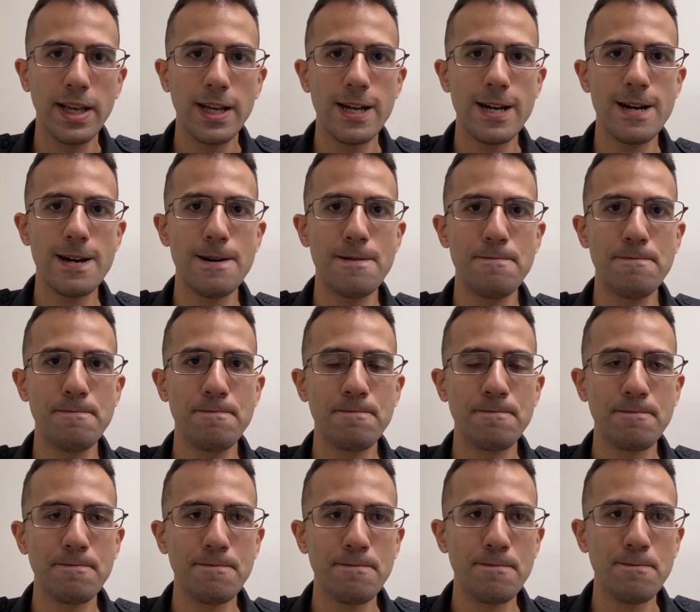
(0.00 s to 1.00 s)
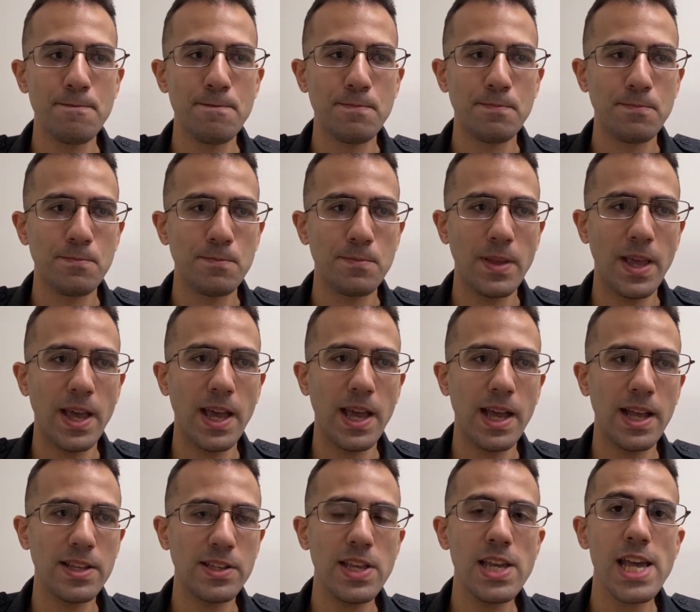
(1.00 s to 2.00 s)

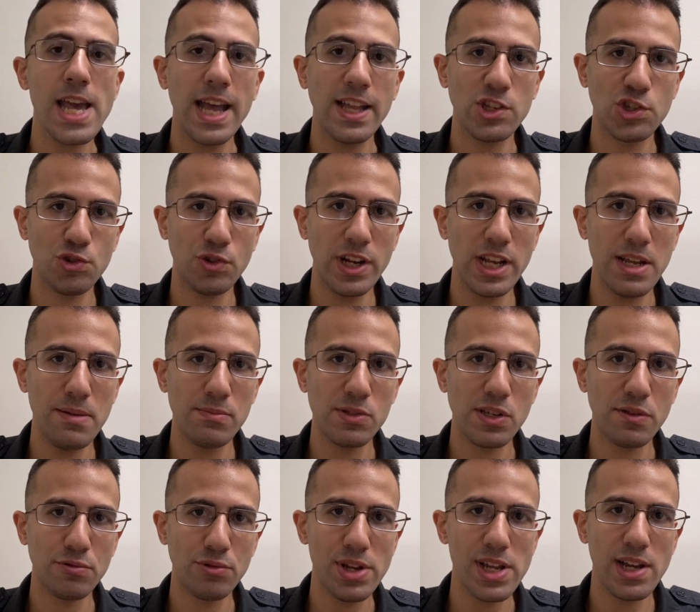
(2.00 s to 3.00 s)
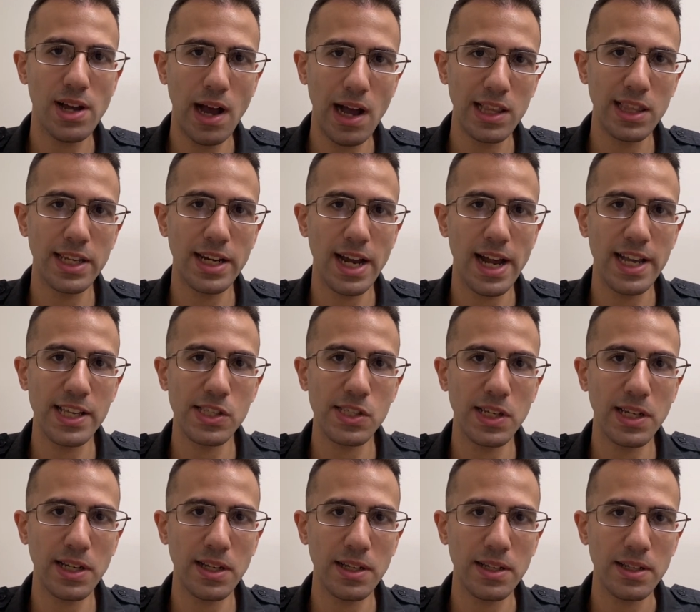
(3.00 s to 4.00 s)
And he had dreams of
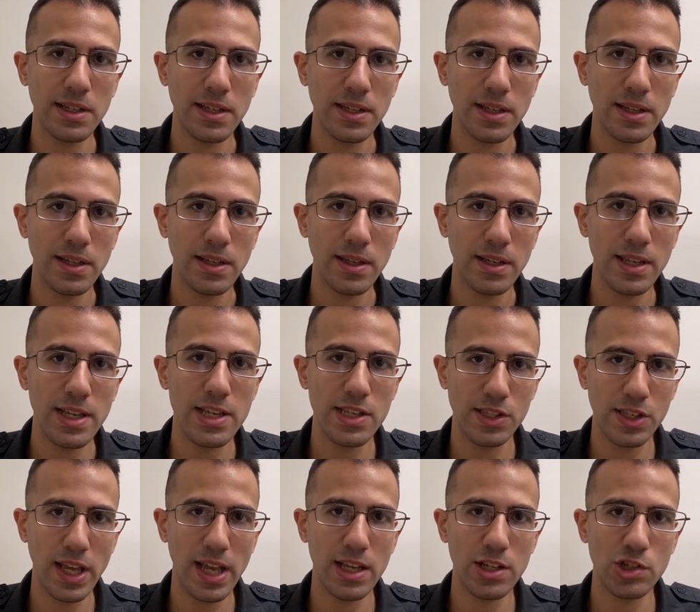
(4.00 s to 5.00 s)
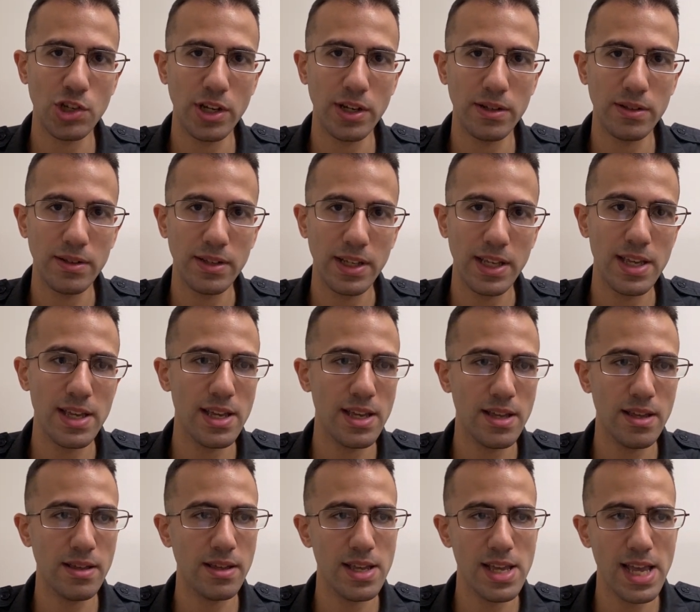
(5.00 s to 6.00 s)
recolonizing East Asia.
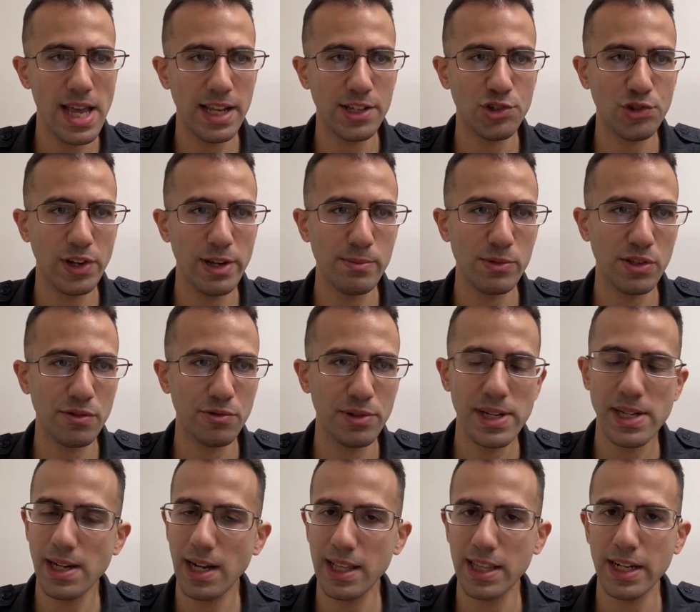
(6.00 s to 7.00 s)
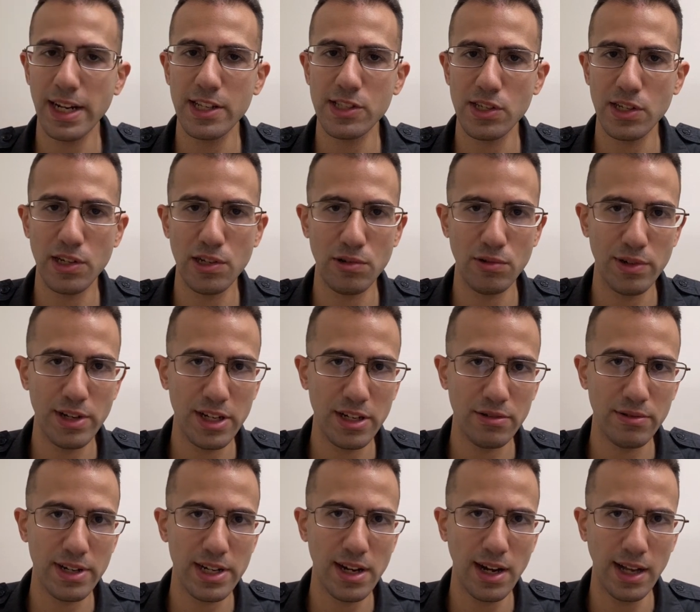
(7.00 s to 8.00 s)
He had dreams of recolonizing Korea,
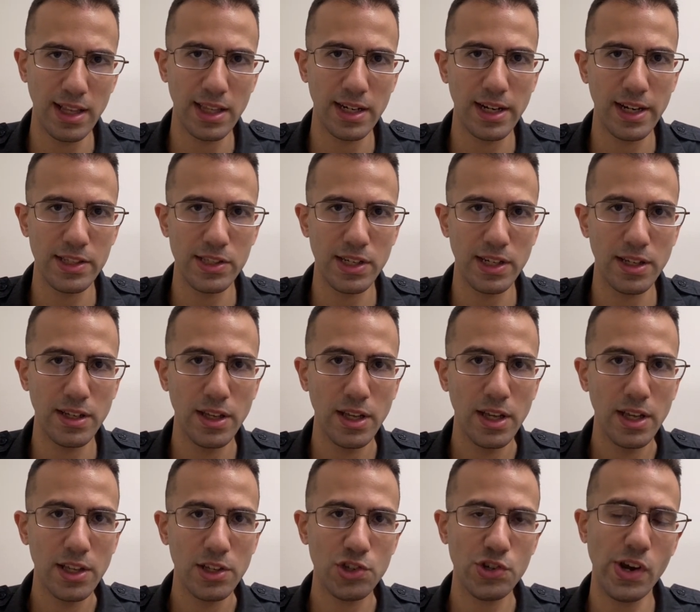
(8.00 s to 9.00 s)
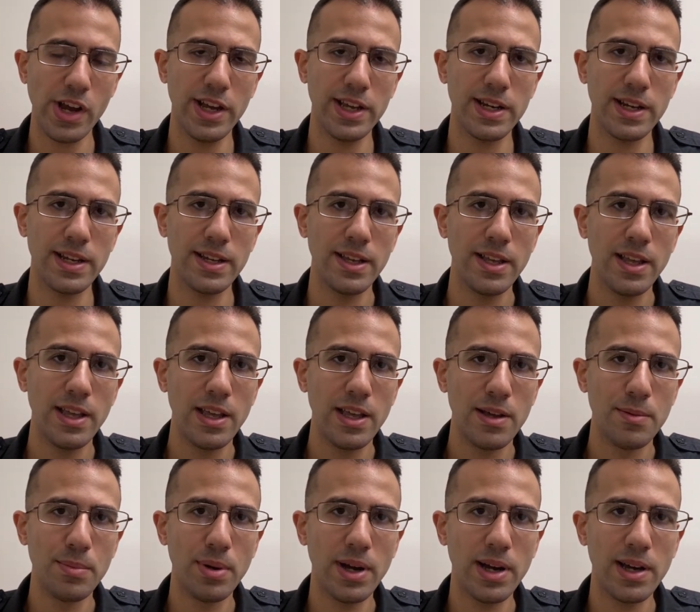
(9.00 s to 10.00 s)
recolonizing China,
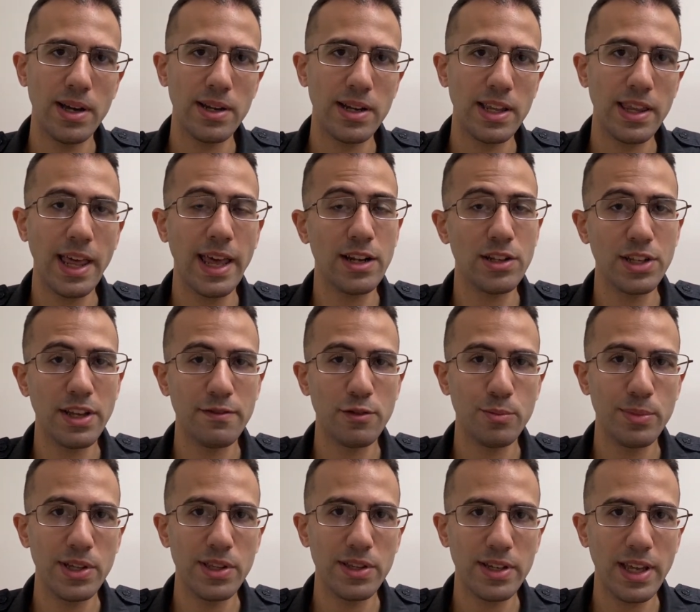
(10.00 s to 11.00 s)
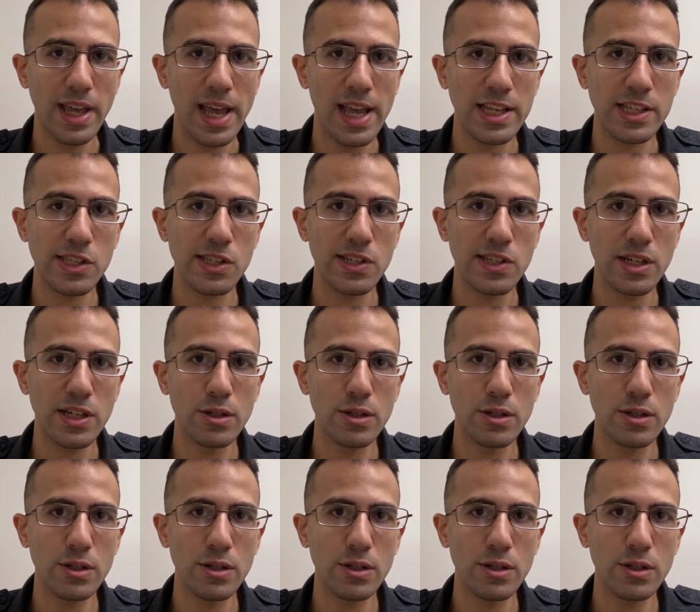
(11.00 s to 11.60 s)
but that'll never be the case.